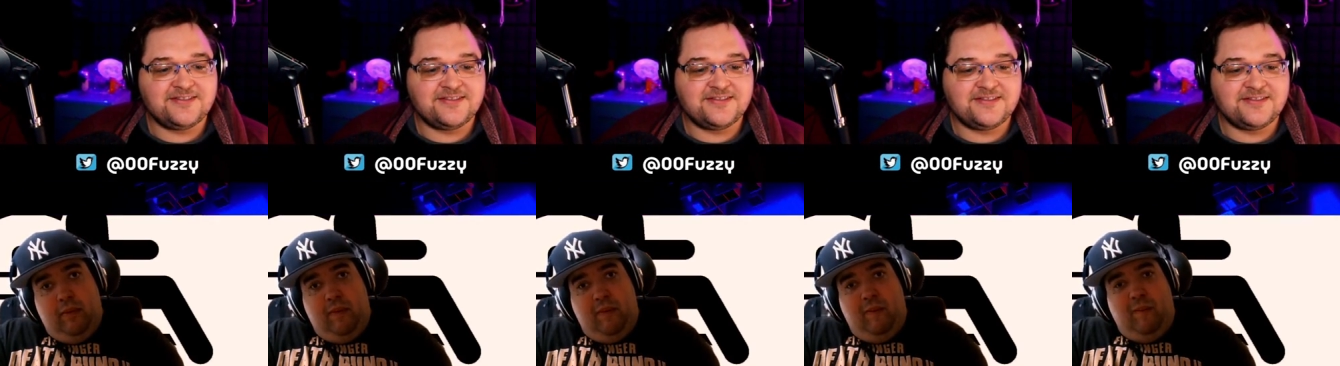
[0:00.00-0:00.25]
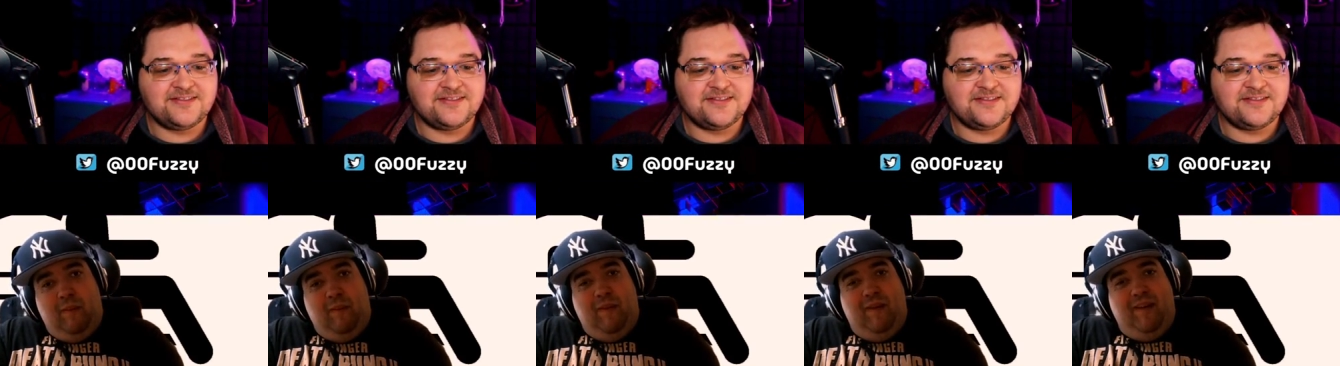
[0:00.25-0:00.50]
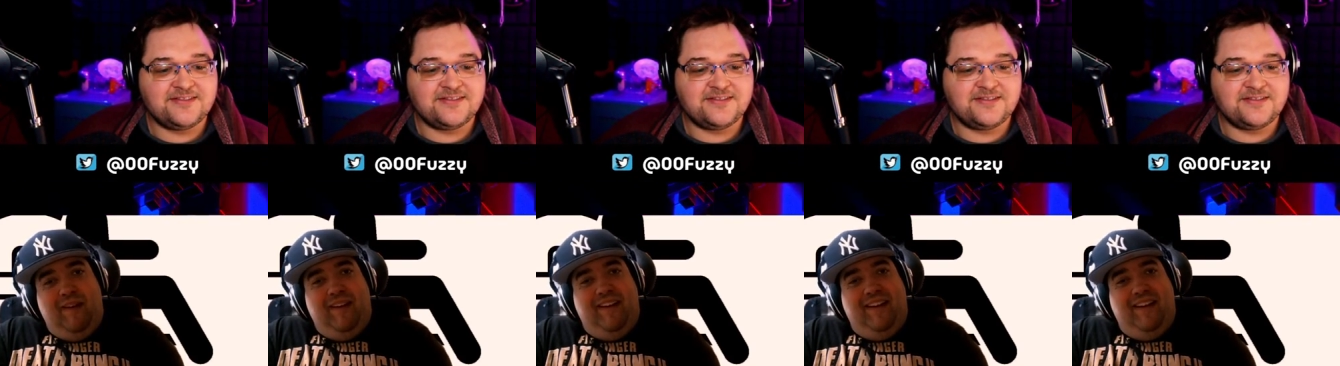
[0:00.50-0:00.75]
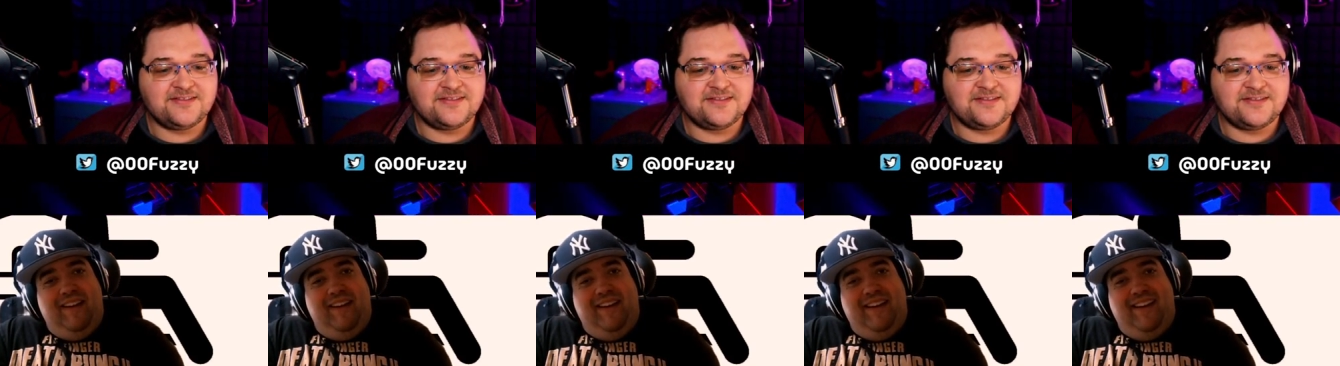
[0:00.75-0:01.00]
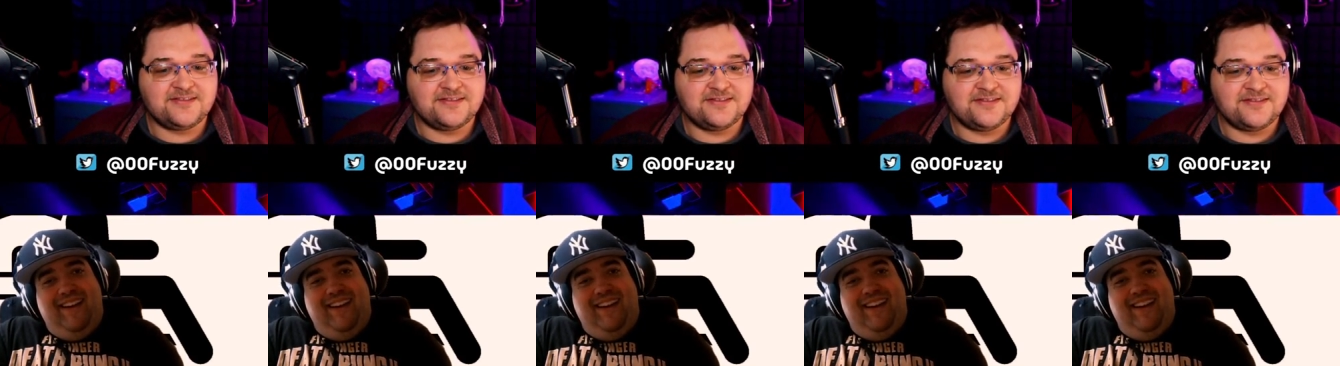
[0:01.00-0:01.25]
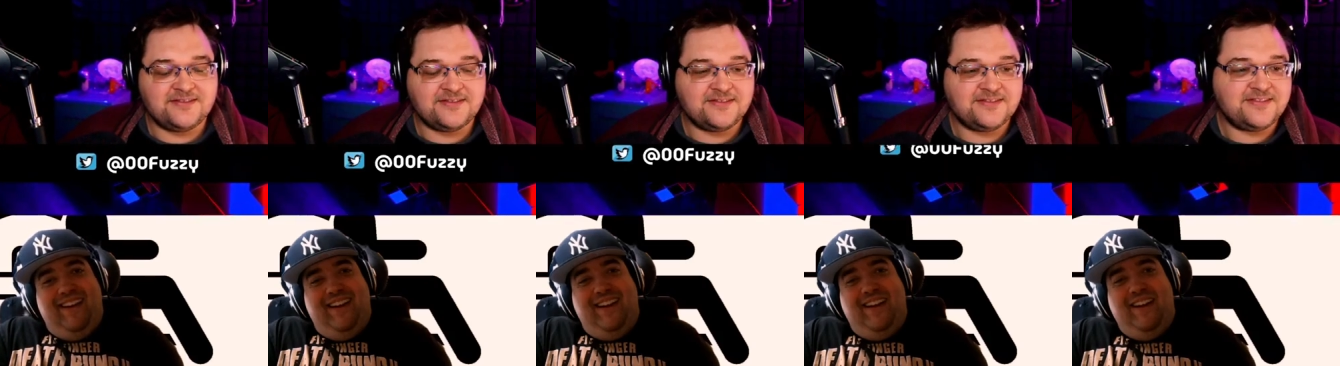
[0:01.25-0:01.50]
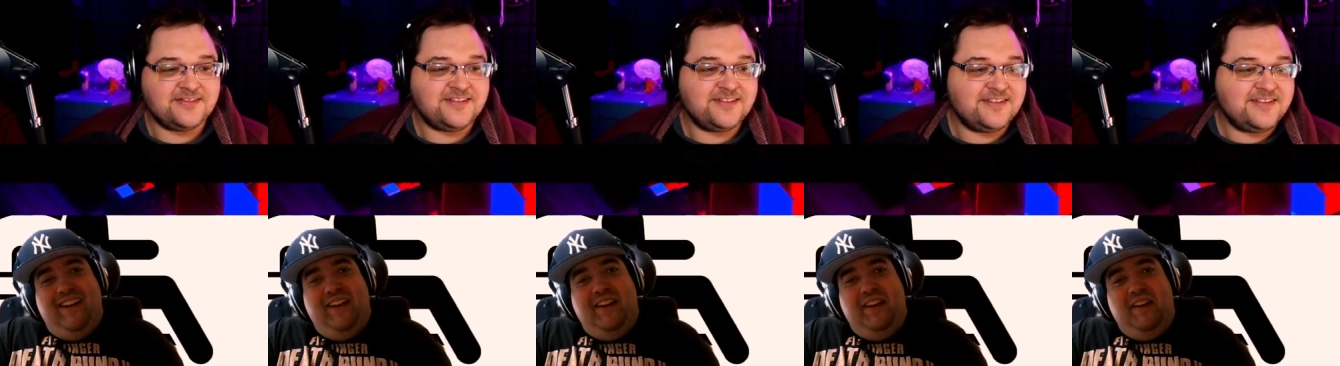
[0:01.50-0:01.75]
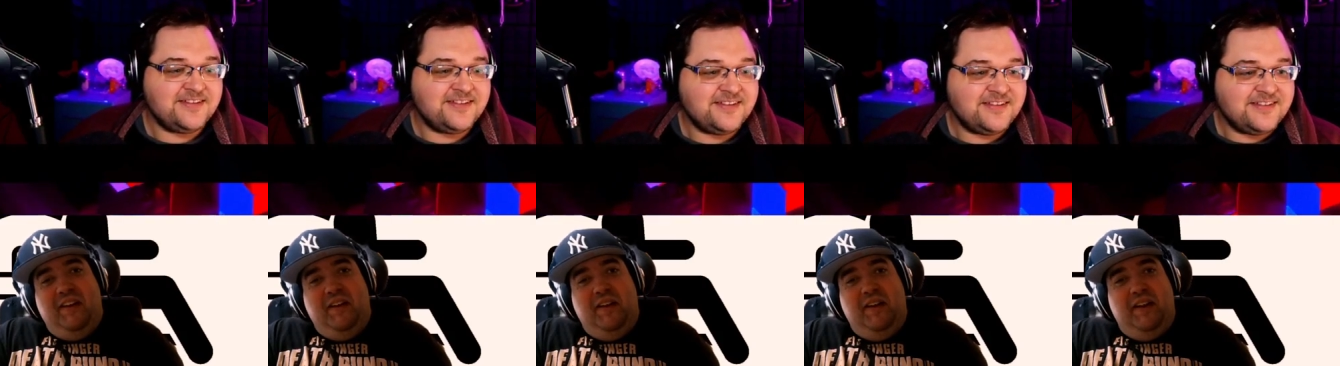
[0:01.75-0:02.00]

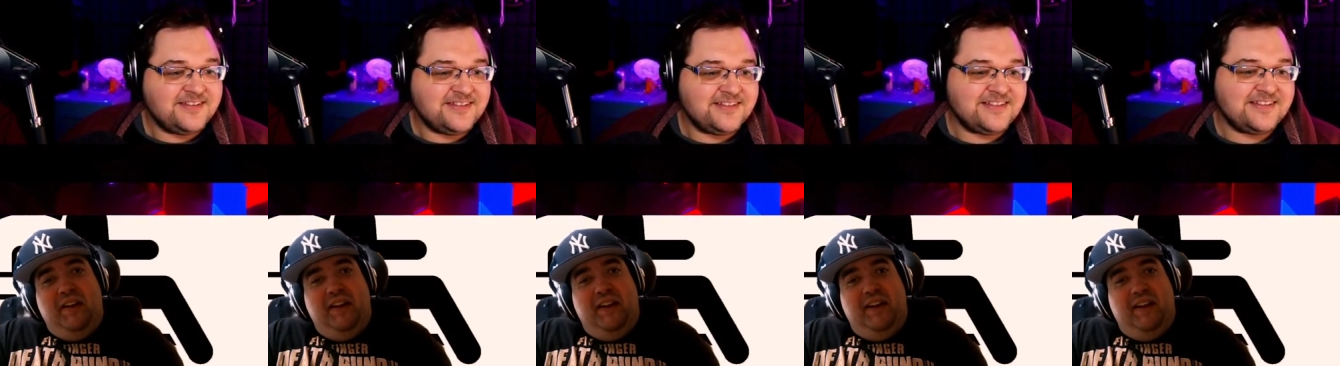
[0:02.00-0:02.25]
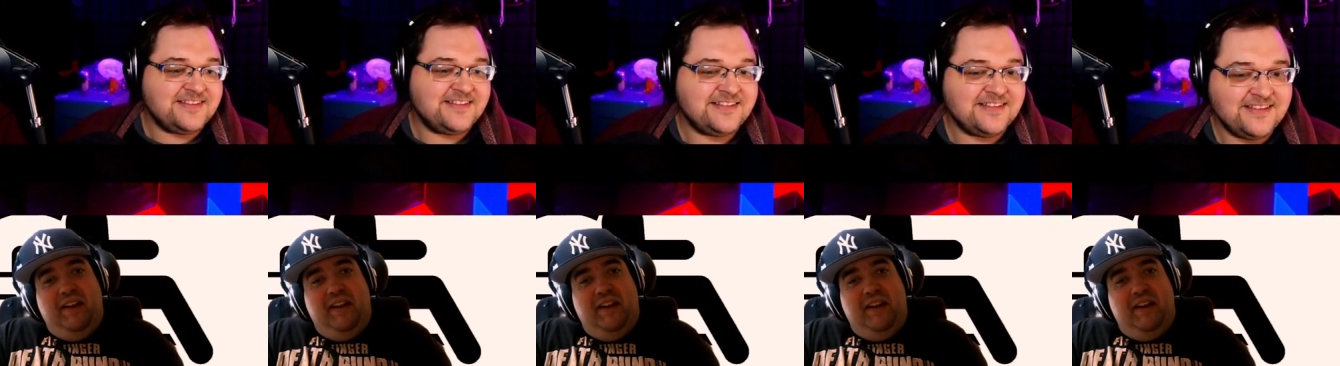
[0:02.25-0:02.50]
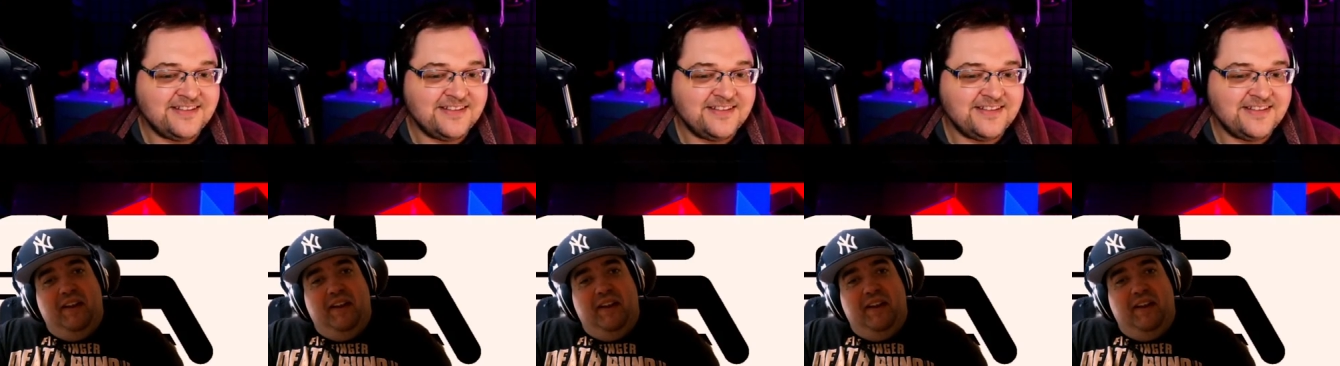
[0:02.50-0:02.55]
Nobody speaks.